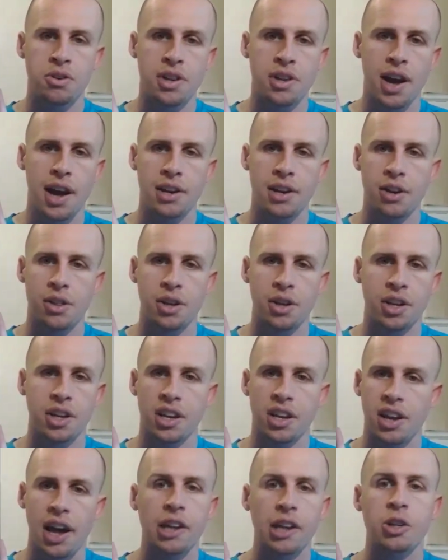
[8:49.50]
kind of the
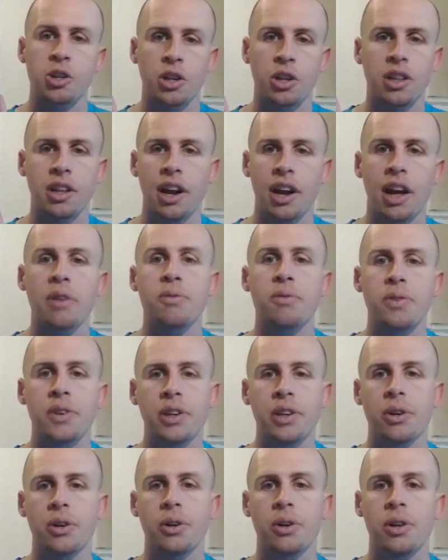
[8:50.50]
connection that I
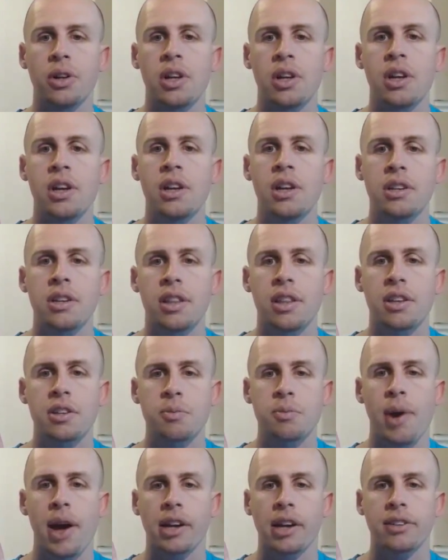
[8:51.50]
feel to
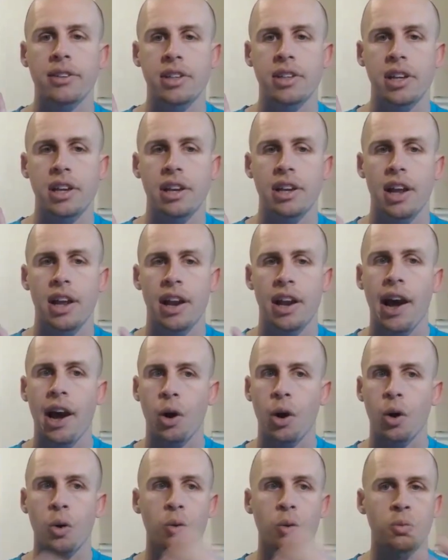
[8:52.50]
this magazine and
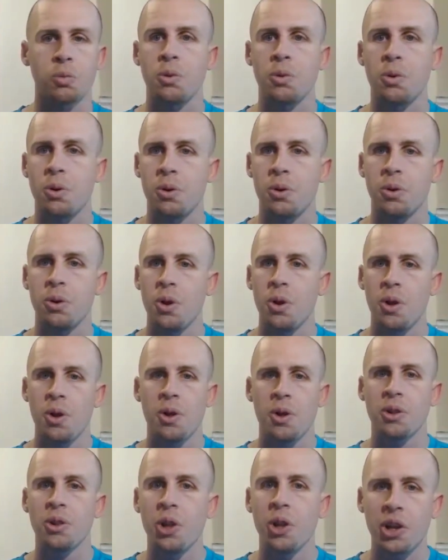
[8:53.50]
how
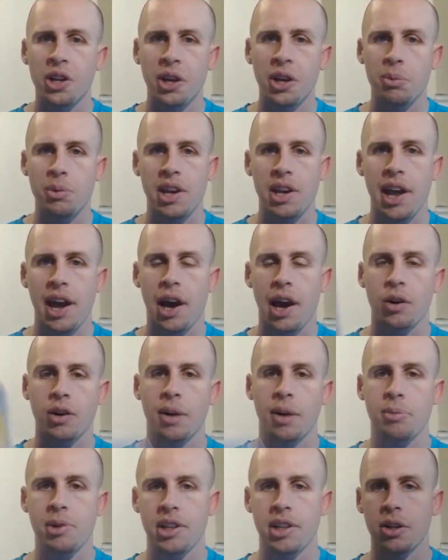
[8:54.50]
look at me now.
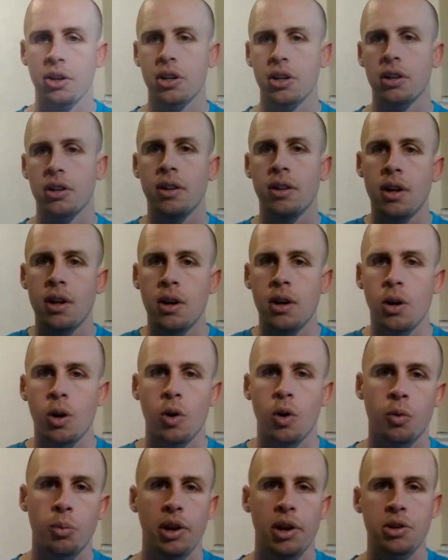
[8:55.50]
I mean, look
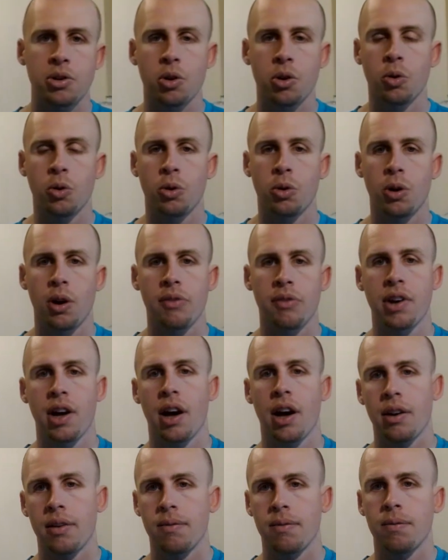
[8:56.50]
over my shoulder. I've
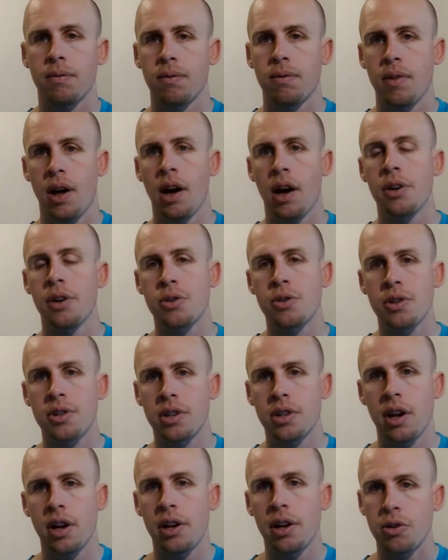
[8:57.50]
got hundreds
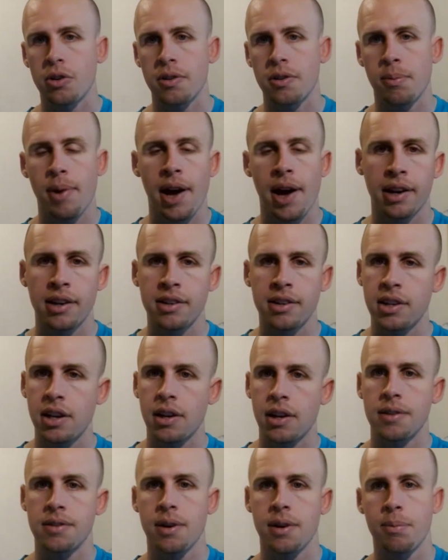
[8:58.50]
and hundreds of
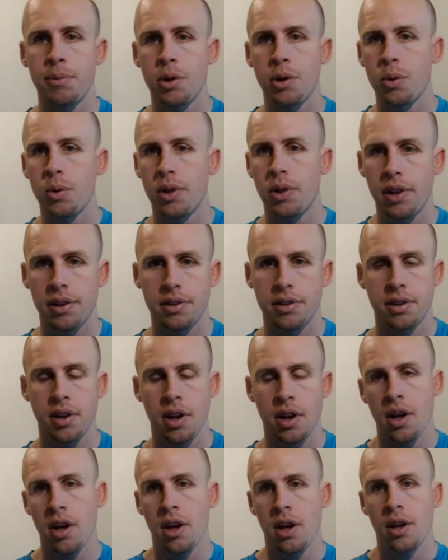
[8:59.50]
magazines. I'm doing
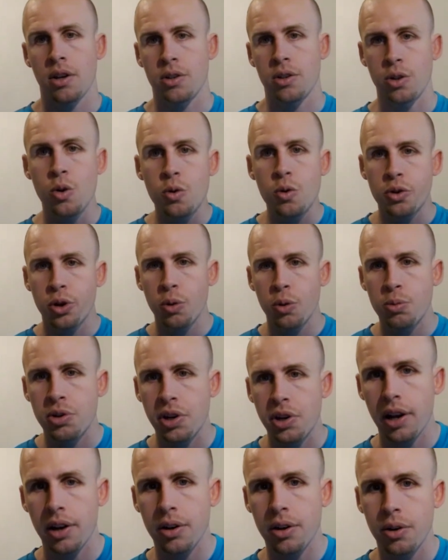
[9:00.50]
this YouTube
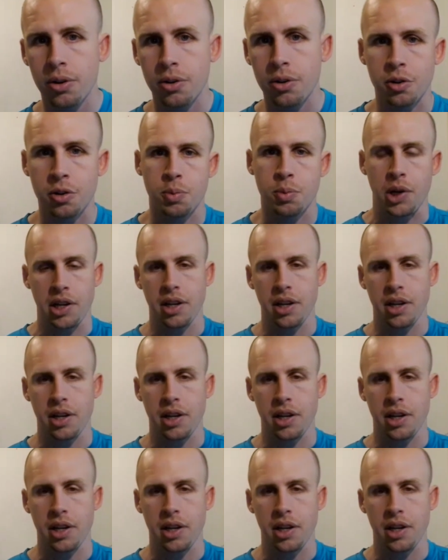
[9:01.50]
channel just